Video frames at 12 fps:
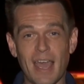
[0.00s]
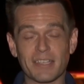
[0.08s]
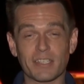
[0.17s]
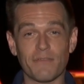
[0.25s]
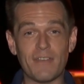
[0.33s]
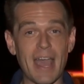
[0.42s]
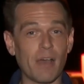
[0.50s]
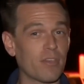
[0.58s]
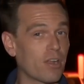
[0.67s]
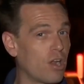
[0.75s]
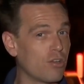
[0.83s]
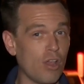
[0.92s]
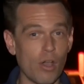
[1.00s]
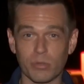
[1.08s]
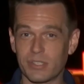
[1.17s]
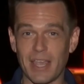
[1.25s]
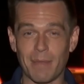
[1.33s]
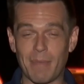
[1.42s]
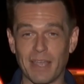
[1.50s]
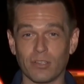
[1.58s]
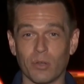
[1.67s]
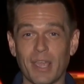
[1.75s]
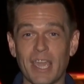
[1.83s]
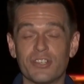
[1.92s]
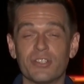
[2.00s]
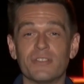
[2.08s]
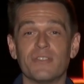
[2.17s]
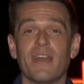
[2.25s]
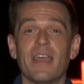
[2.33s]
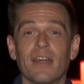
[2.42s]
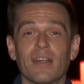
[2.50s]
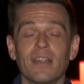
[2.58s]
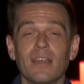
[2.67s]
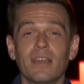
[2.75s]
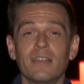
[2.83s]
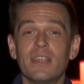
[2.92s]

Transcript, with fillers: As of now, there are no sandbag locations there.